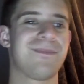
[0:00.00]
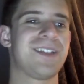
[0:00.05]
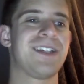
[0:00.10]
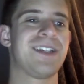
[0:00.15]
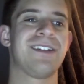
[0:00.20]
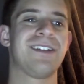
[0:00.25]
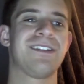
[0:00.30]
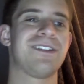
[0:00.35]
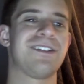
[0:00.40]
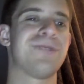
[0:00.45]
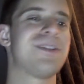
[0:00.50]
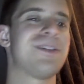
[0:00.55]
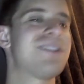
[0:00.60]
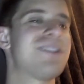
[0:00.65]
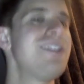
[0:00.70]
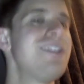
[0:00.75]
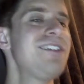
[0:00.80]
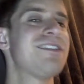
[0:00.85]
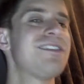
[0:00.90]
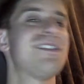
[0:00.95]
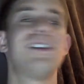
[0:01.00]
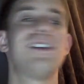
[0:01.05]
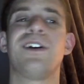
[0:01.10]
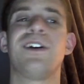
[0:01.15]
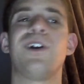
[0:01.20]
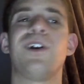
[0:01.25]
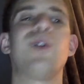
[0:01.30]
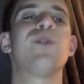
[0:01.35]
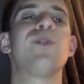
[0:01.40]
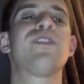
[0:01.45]
So, but this
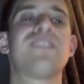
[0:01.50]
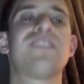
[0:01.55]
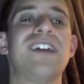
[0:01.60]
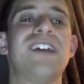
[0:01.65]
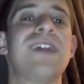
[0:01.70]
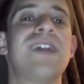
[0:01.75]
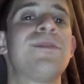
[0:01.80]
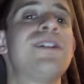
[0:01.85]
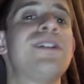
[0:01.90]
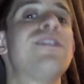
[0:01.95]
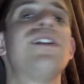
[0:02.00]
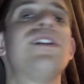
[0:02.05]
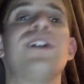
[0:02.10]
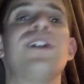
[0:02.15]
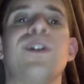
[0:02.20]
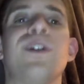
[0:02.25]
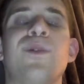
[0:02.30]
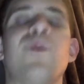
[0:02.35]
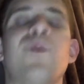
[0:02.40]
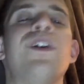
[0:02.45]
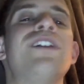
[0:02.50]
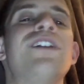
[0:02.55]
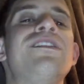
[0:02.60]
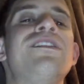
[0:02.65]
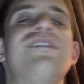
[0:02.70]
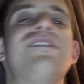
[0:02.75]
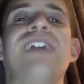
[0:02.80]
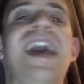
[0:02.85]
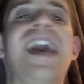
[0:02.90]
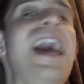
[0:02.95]
whole segment
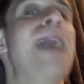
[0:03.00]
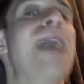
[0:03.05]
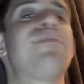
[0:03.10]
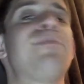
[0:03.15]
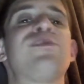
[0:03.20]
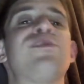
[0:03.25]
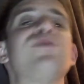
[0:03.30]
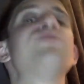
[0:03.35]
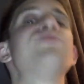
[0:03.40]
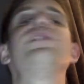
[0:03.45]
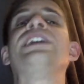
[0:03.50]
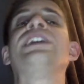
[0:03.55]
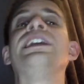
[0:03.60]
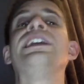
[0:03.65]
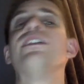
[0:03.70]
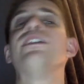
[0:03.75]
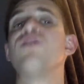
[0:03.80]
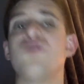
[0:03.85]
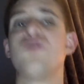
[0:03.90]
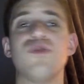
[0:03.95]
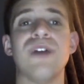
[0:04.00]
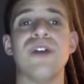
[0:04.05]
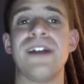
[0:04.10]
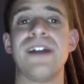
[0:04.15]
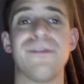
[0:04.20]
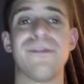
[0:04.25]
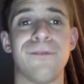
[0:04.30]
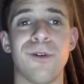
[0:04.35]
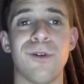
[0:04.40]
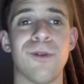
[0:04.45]
was absolutely
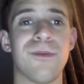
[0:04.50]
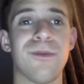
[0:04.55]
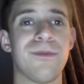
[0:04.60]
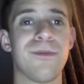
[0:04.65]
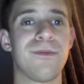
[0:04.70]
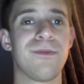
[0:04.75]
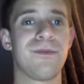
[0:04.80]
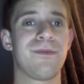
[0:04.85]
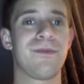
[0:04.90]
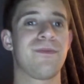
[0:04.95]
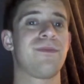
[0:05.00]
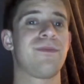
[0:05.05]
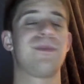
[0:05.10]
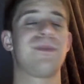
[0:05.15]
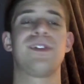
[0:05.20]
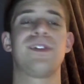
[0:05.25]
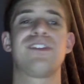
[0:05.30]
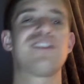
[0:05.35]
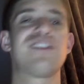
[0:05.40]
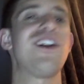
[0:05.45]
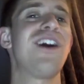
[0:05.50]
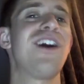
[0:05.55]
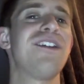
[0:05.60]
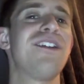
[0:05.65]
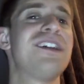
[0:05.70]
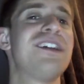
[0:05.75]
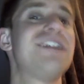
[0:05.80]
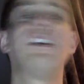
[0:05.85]
dreadful. Charlotte